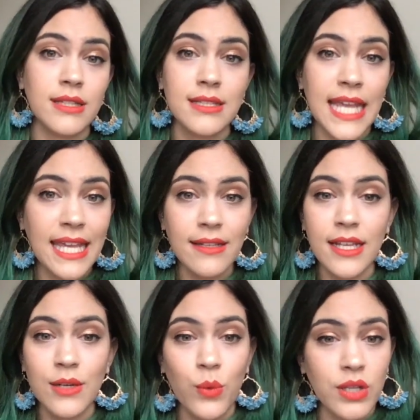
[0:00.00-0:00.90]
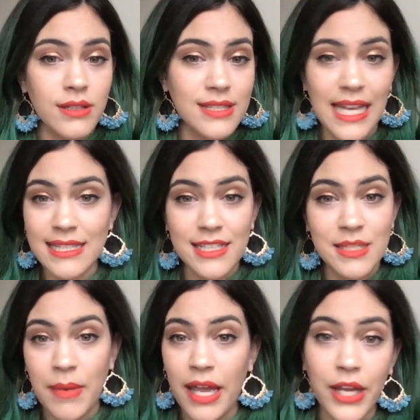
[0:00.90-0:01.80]
date, and once that's
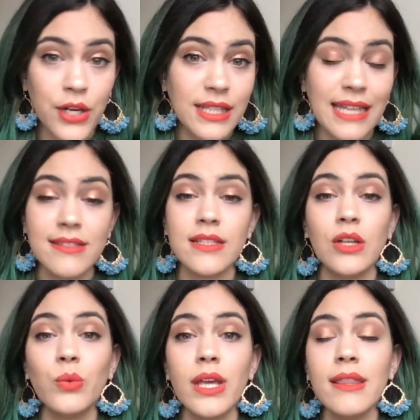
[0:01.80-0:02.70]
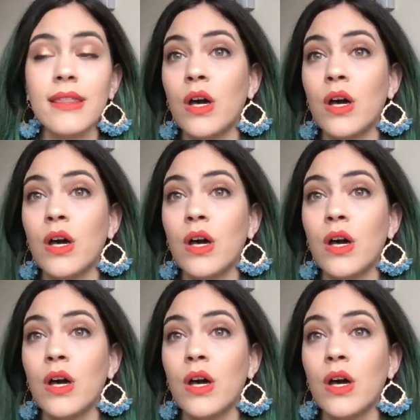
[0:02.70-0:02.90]
expired, that's done with.